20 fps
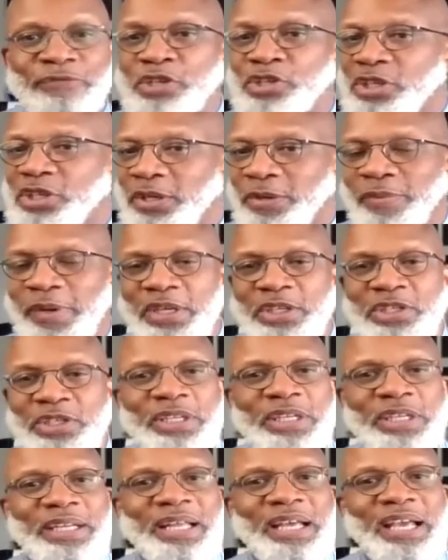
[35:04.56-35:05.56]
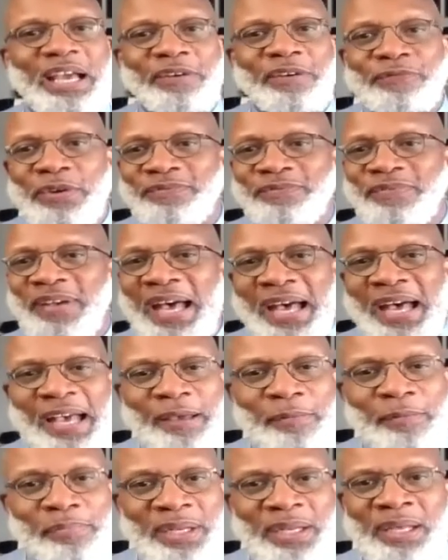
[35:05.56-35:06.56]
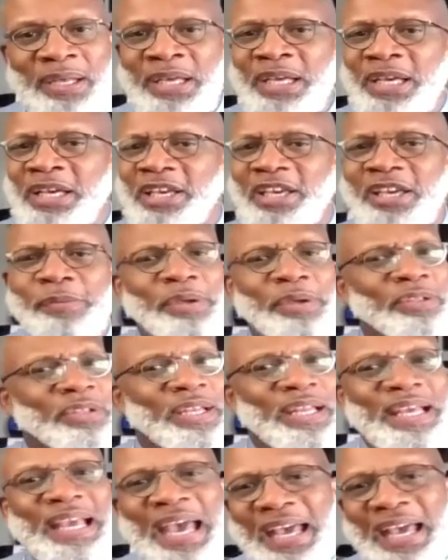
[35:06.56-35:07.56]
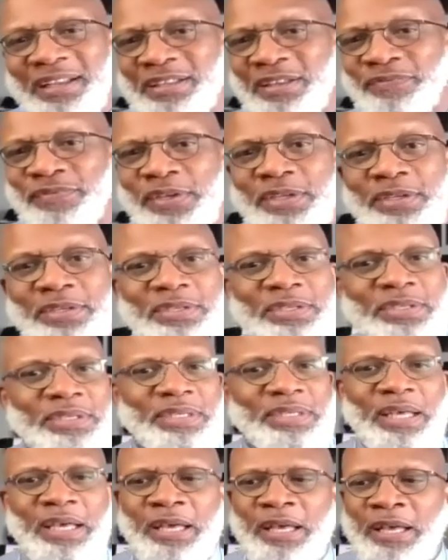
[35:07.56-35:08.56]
every generation and every vibe and community activists.